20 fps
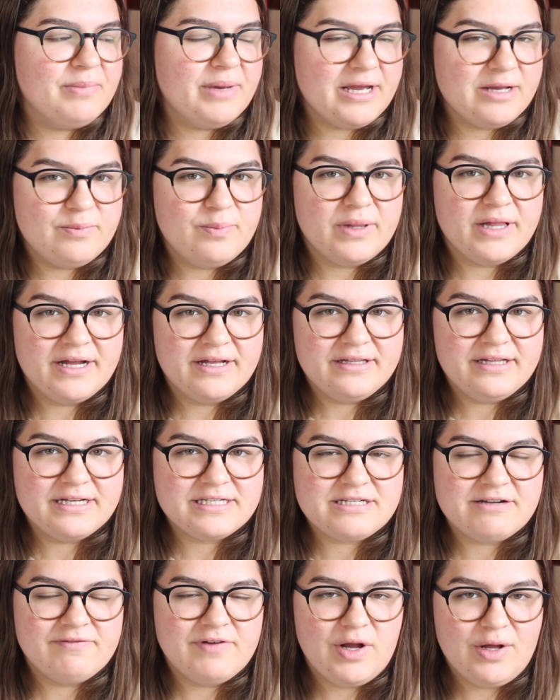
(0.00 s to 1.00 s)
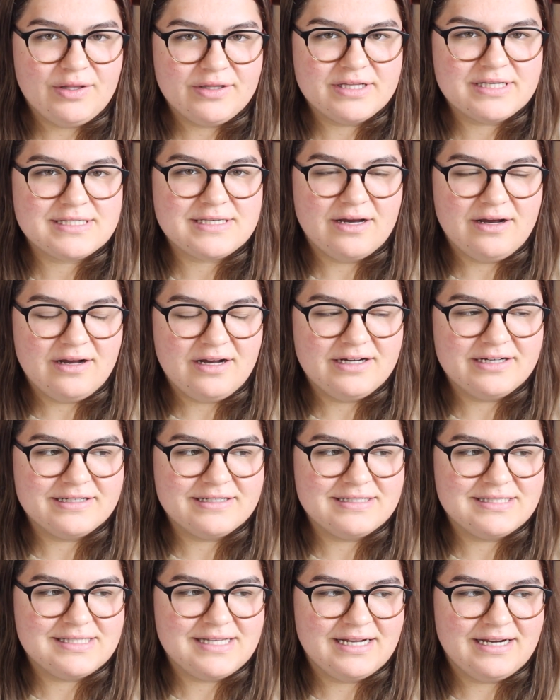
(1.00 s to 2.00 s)
big playlist of all the
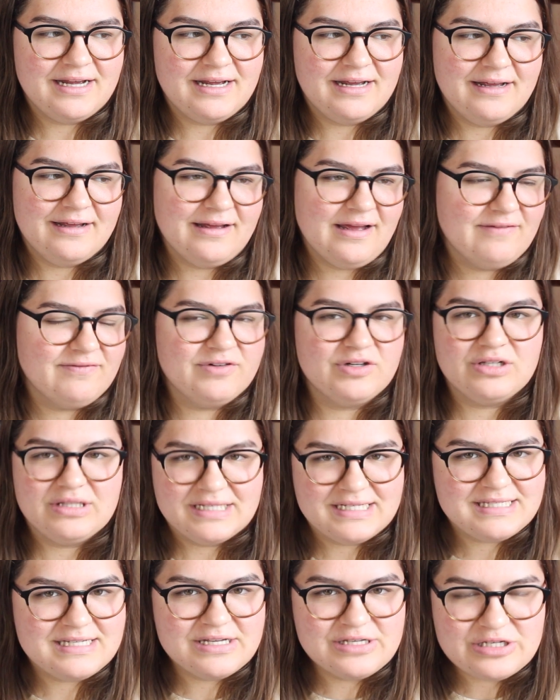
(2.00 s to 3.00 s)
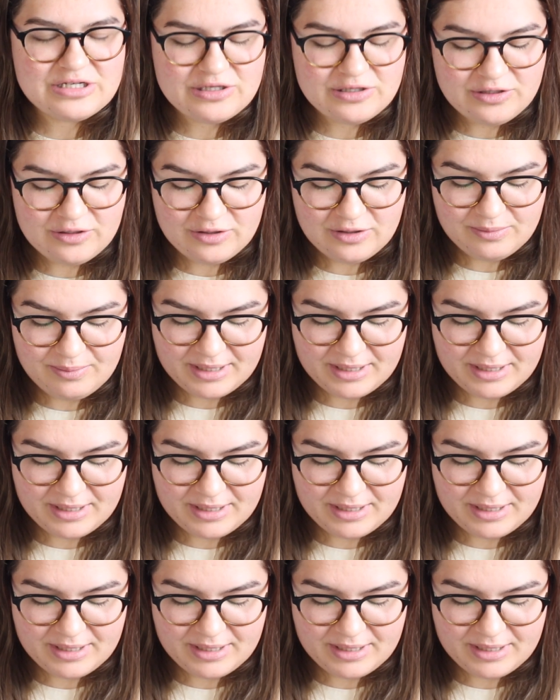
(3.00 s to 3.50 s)
songs that I ever listened to,